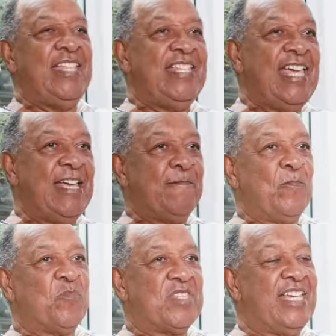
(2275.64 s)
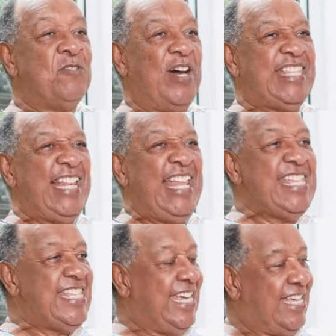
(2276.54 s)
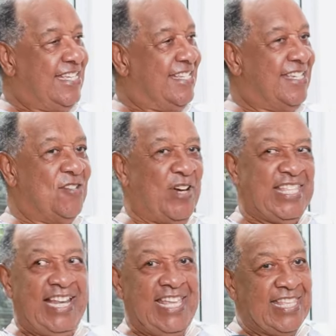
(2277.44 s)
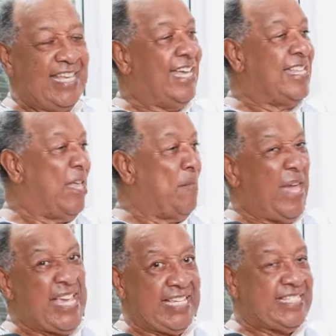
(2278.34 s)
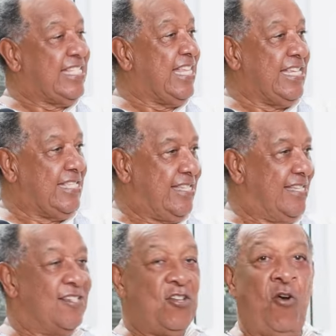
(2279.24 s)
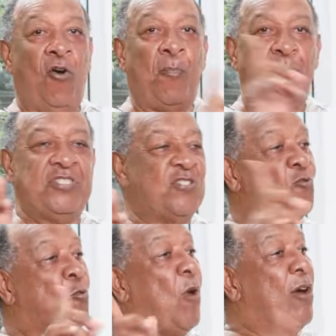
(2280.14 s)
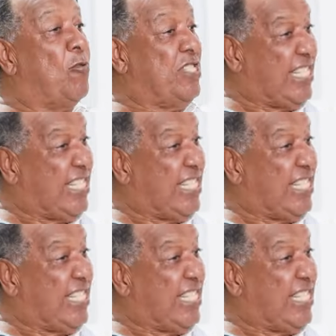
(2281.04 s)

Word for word: in the school, he was a lady. He yeah. was a lady in the main street opposite to QwaQwa